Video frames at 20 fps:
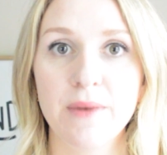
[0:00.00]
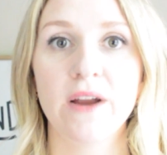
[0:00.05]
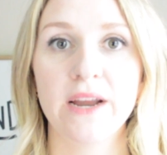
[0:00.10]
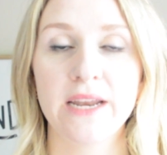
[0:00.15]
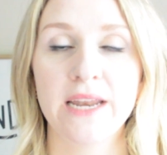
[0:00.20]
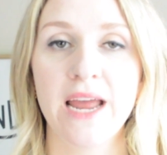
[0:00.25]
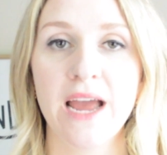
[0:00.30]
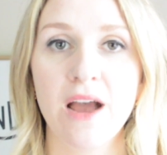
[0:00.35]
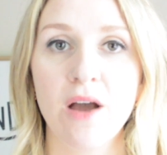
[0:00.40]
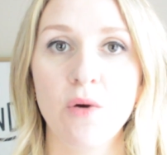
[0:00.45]

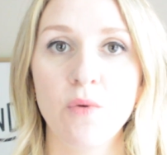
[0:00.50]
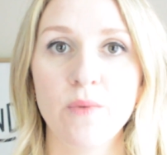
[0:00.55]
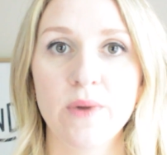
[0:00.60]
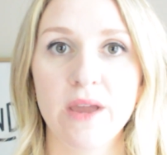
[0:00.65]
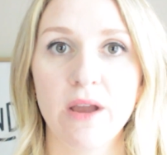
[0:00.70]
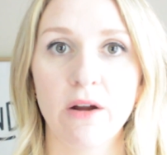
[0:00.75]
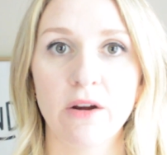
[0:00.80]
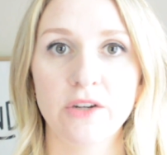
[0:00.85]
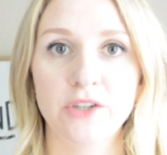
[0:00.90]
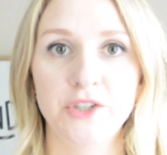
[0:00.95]
Right now
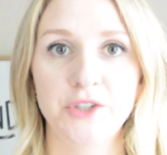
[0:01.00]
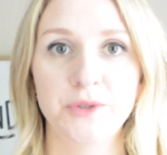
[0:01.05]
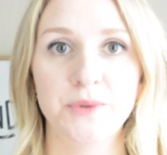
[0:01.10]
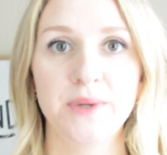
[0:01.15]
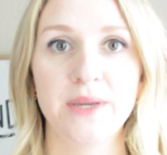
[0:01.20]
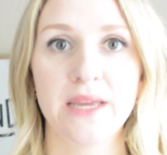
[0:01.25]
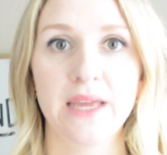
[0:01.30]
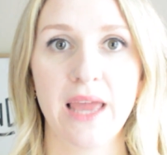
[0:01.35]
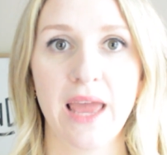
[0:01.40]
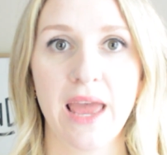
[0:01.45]
we are
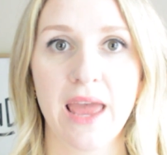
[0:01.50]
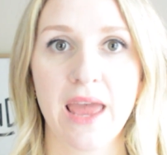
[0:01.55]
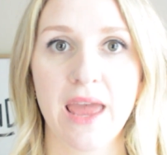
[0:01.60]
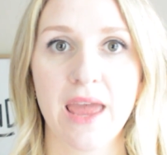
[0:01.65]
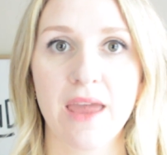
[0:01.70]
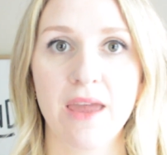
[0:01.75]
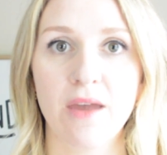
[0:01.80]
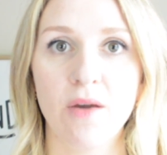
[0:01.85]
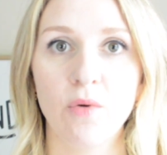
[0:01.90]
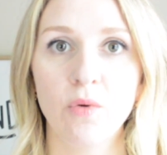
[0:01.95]
doing
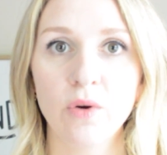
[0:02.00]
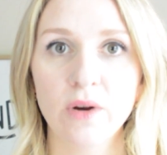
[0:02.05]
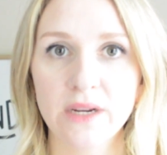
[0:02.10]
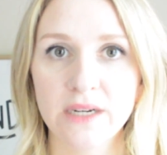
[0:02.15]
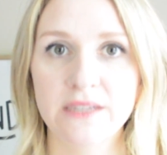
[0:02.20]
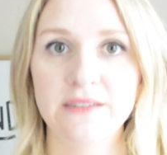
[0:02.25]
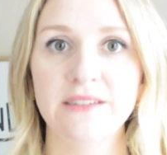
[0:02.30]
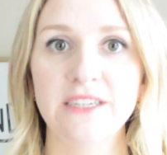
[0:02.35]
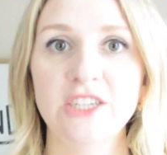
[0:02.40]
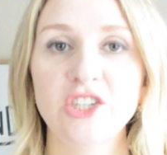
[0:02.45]
a
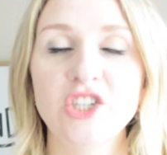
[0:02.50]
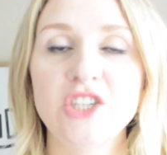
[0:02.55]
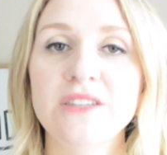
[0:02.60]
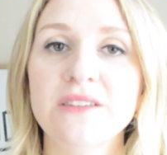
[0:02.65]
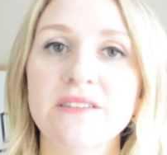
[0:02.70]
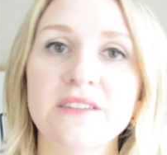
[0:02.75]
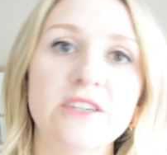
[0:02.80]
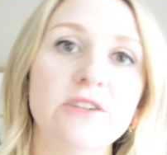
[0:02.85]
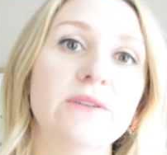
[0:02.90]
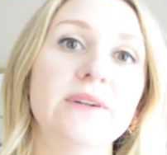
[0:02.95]
organization
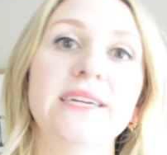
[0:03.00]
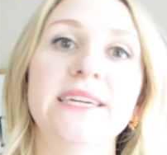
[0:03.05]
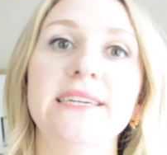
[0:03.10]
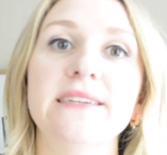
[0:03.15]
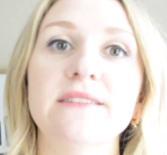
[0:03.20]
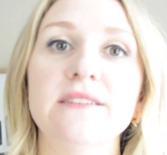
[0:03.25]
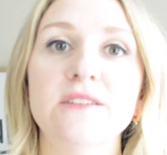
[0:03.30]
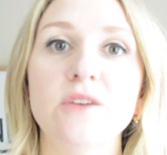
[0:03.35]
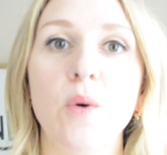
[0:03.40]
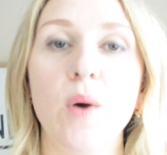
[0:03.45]

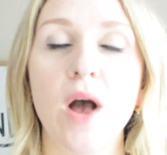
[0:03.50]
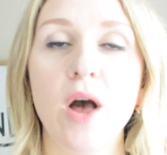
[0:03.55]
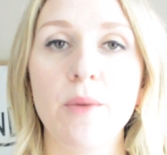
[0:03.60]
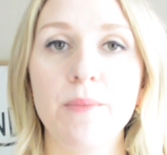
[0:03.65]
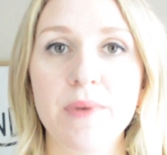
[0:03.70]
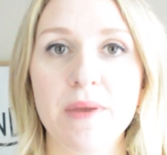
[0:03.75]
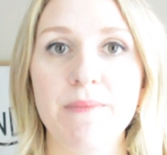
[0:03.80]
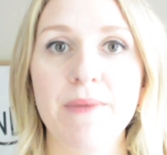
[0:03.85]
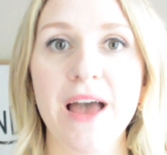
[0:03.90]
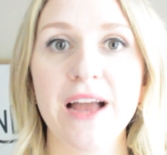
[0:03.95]
series, so I'll
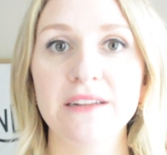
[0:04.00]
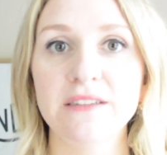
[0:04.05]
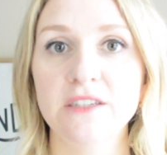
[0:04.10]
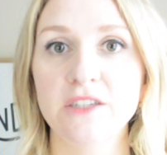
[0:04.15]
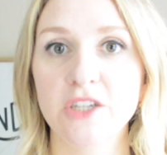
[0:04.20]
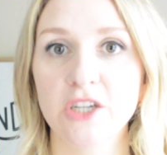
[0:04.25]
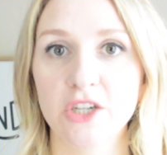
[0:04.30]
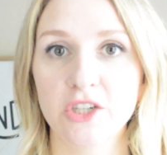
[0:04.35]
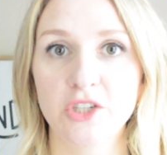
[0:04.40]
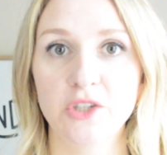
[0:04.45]
be back to
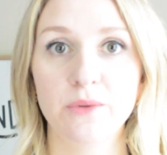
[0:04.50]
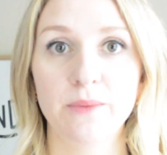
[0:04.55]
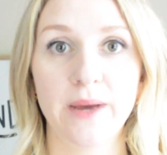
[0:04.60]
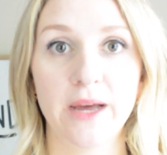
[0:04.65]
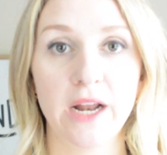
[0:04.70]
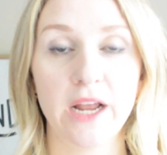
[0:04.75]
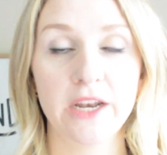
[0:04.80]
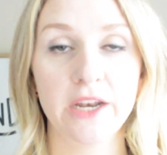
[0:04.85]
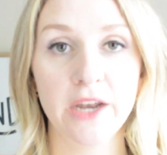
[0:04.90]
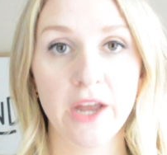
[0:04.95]
talk to you
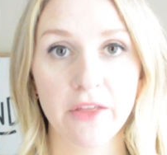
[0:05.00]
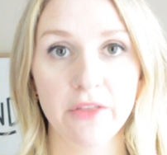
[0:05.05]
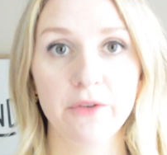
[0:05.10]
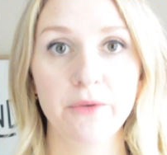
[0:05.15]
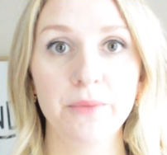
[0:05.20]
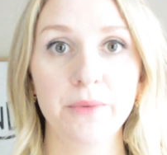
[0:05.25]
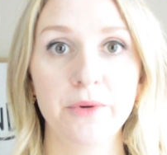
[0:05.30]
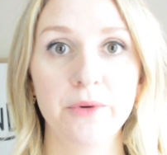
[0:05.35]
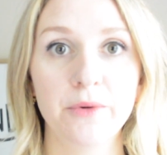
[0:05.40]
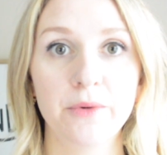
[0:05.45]
about
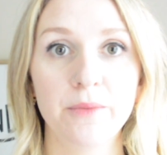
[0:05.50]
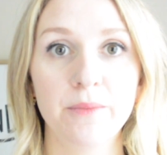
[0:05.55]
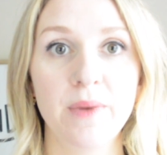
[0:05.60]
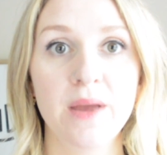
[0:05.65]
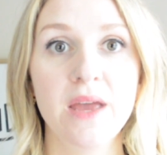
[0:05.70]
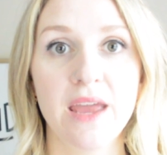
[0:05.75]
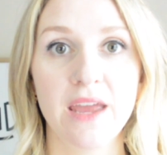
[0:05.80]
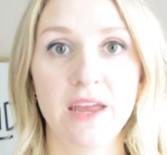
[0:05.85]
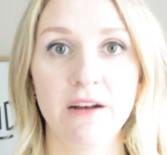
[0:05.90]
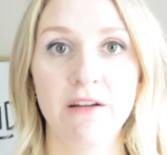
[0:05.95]
another room
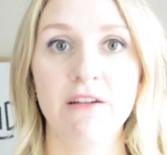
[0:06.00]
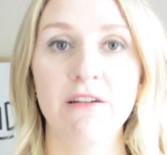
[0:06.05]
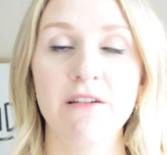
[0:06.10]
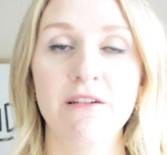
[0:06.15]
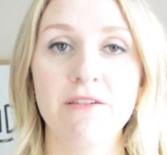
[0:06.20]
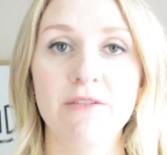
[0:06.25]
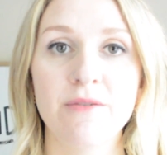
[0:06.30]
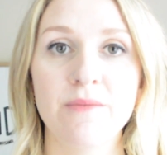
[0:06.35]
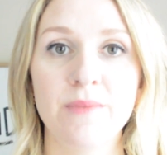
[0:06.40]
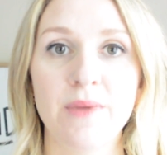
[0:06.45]
in our
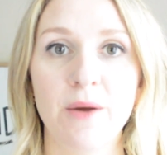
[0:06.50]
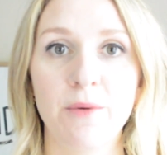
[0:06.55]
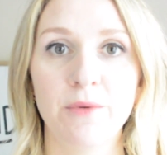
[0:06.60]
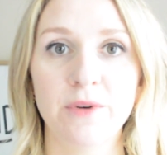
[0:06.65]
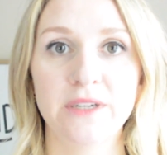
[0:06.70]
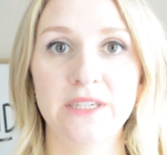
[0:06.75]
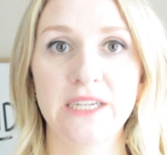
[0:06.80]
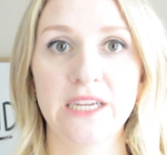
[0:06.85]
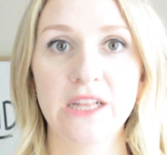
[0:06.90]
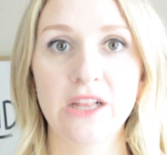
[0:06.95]
home that
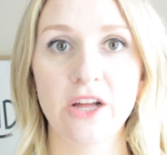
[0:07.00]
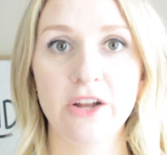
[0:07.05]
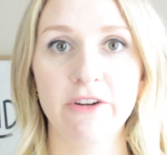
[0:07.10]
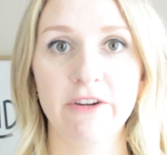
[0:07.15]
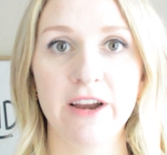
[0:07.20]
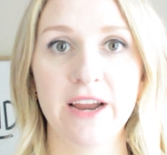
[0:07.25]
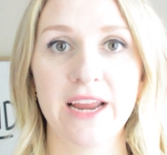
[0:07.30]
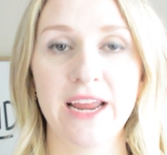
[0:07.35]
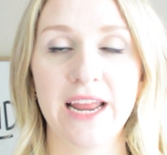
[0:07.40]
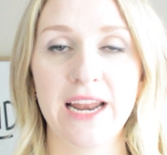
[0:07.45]
we're
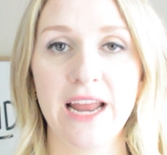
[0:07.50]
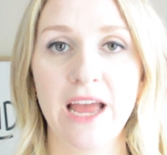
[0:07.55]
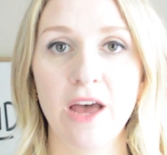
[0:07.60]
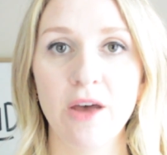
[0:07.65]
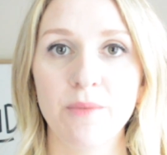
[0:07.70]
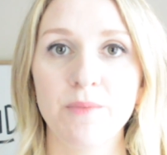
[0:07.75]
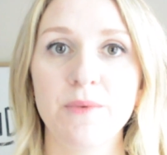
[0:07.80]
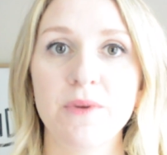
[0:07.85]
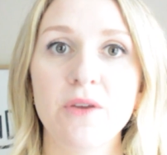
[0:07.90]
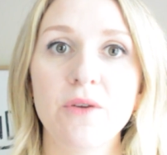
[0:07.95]
decluttering and
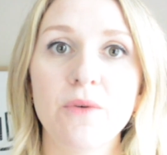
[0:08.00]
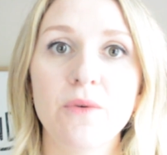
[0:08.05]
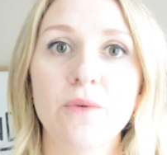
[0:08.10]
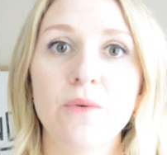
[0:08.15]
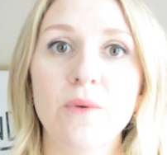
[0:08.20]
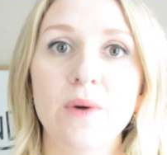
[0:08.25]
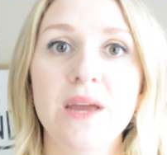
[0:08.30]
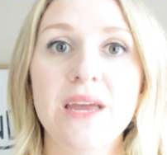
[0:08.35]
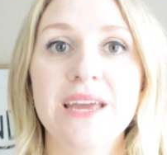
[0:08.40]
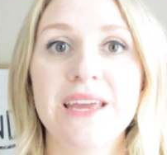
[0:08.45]
help
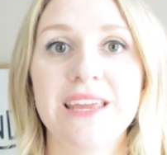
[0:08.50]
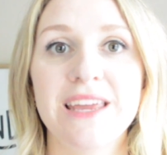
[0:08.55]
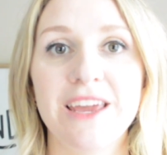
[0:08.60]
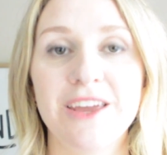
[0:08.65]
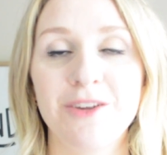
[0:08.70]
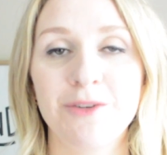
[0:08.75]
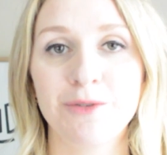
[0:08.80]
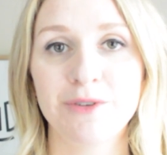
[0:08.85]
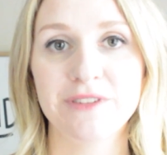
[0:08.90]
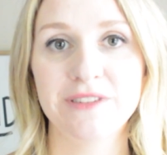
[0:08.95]
you get
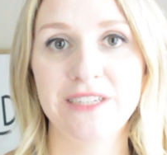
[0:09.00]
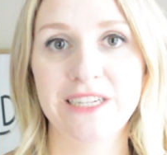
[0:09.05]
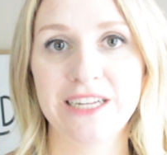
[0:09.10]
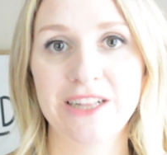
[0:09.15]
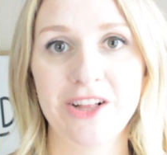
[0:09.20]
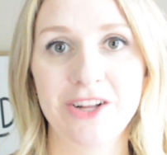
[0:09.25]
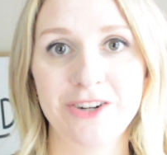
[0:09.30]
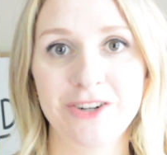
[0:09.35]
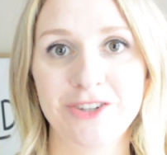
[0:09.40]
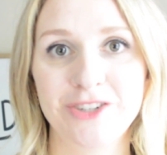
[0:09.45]
yours
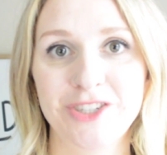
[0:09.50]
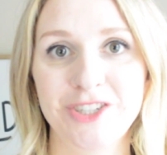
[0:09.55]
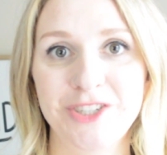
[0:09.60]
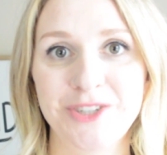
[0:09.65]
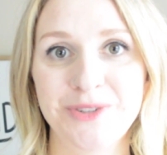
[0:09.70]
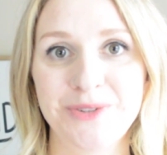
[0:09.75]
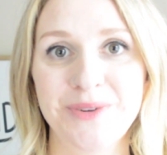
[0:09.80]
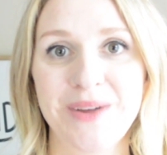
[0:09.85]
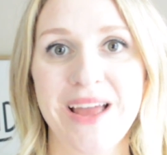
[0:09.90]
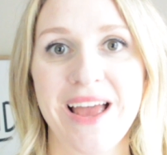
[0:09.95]
decluttered
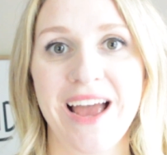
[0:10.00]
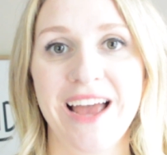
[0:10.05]
too.